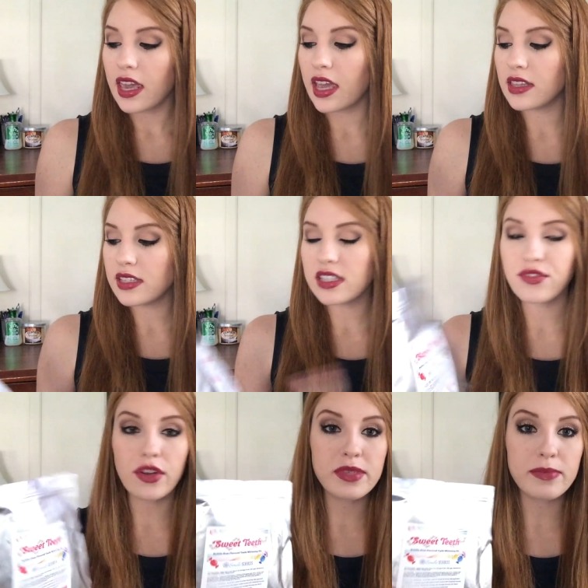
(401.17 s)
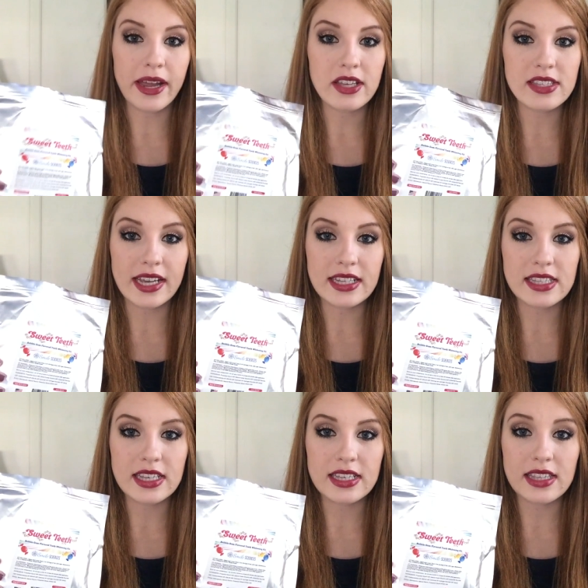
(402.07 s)
And this is from Smile
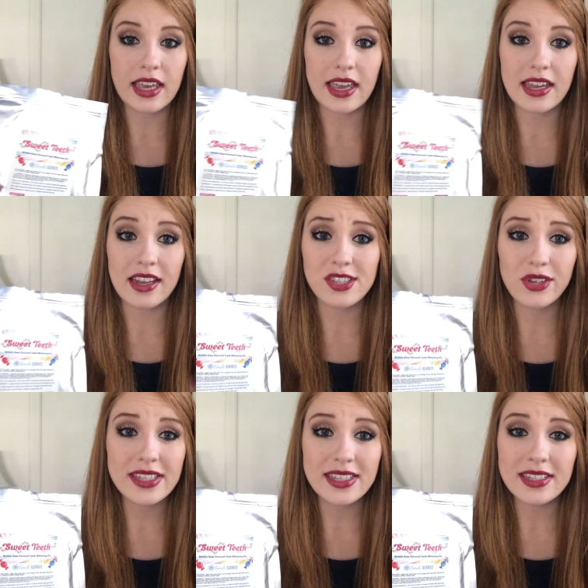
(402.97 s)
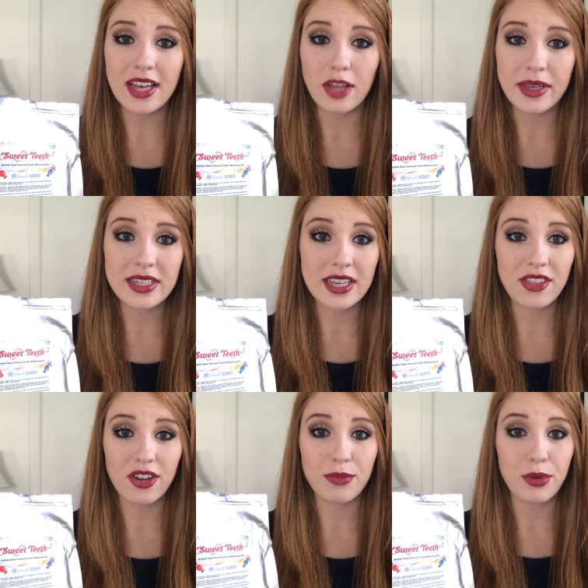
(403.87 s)
Sciences. And as you guys can tell, my teeth
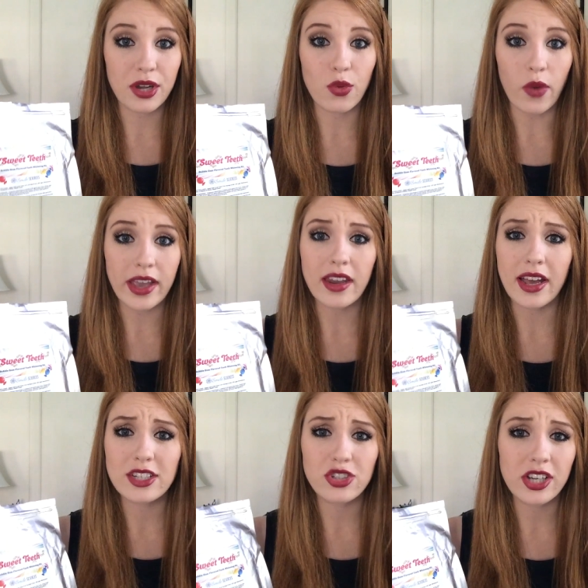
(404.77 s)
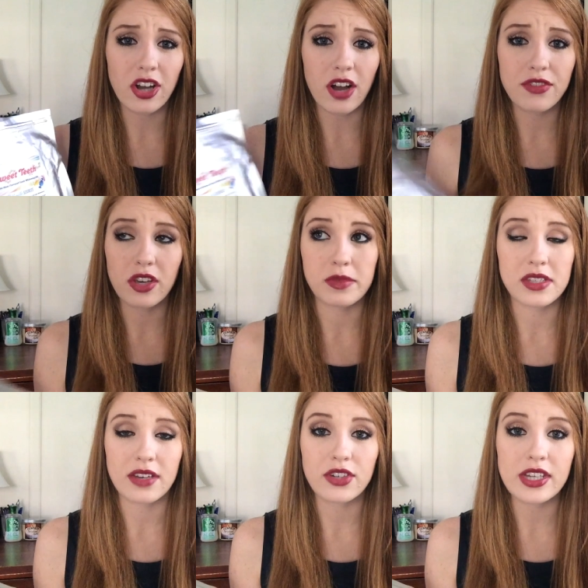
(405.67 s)
are pretty white. I drink coffee
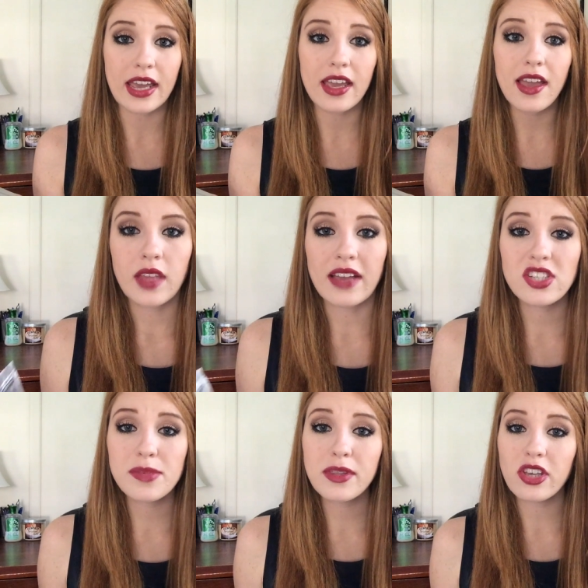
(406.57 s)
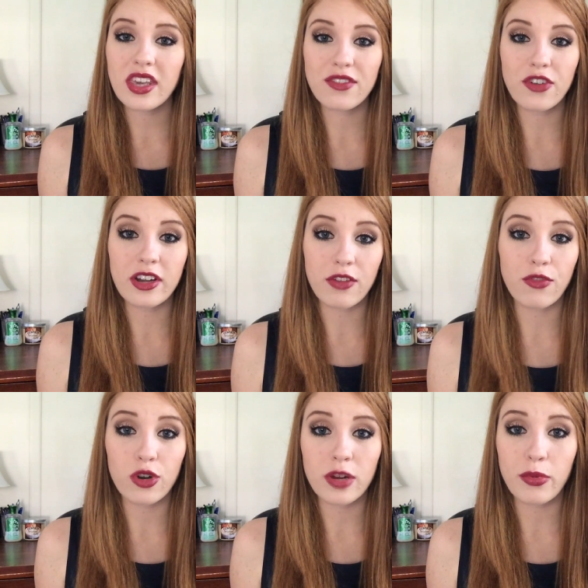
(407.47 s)
almost every day. I've just been looking for an
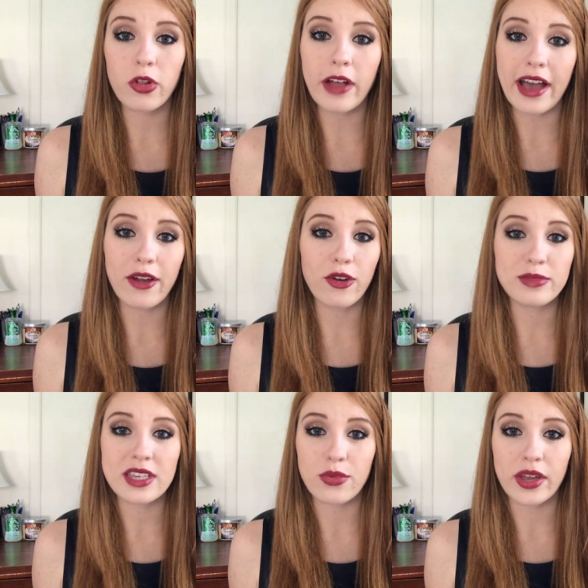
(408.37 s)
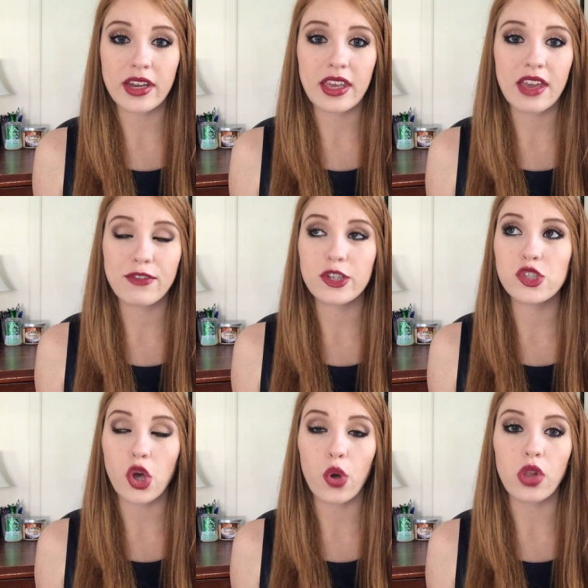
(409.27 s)
affordable at-home teeth whitening kit for
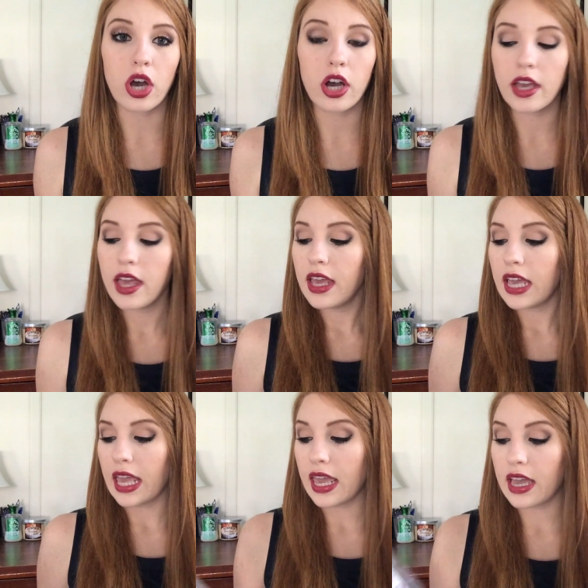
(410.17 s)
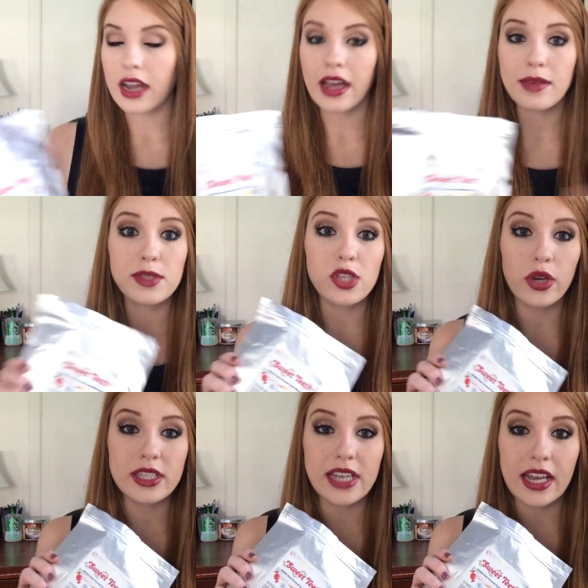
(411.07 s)
so long. And I'm so
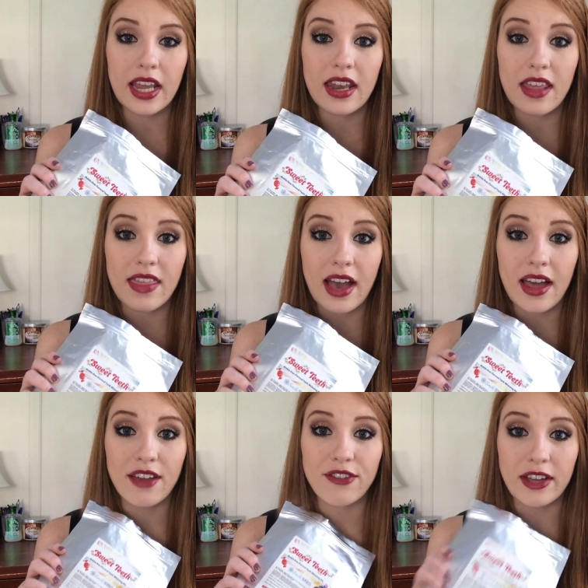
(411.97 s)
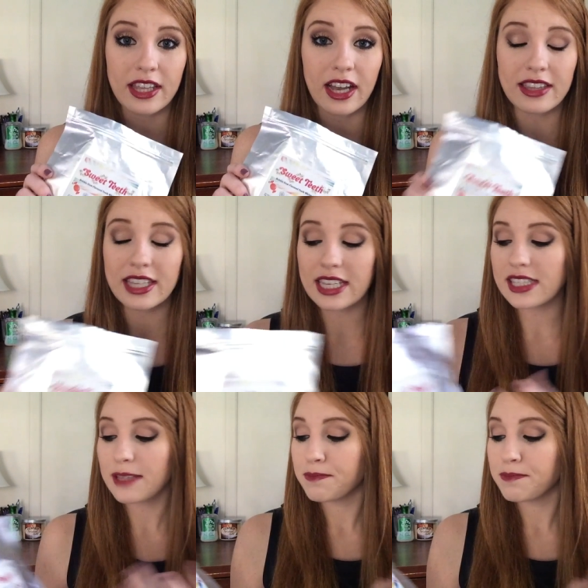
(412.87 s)
excited that I finally got this.